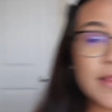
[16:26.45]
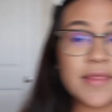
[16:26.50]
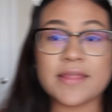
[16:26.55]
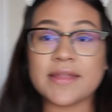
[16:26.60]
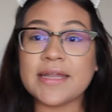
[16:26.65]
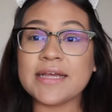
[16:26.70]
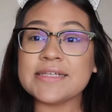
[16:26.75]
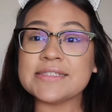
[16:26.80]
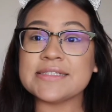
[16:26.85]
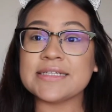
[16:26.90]
The
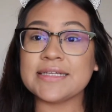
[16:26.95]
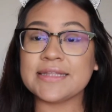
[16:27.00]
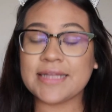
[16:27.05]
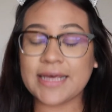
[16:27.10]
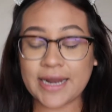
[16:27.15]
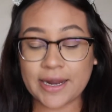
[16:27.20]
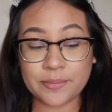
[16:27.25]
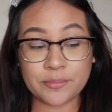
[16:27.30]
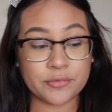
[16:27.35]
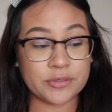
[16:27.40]
next thing
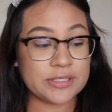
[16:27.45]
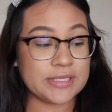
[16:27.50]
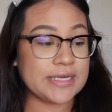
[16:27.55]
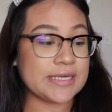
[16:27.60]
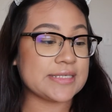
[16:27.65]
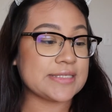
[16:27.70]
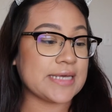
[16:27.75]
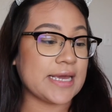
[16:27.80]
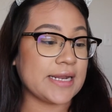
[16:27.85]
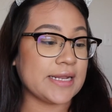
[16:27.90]
that I'm really
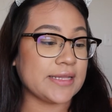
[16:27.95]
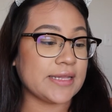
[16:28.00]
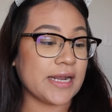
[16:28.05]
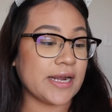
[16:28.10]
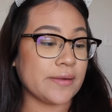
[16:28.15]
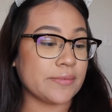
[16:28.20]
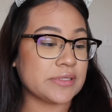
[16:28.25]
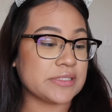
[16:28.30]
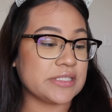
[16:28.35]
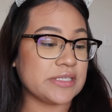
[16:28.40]
excited that
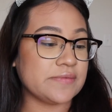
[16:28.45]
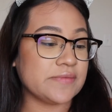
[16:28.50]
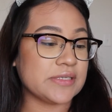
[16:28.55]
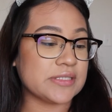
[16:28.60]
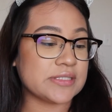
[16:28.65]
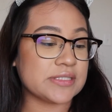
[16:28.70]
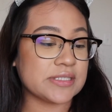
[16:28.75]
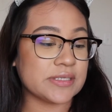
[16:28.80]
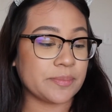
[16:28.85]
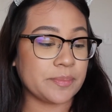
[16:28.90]
I received
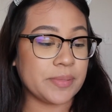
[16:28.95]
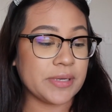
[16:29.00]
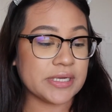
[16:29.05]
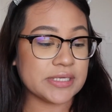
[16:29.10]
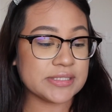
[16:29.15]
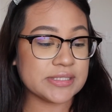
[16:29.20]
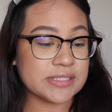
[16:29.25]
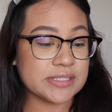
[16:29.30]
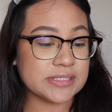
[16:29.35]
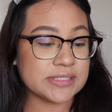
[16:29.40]
is the
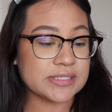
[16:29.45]
Pixi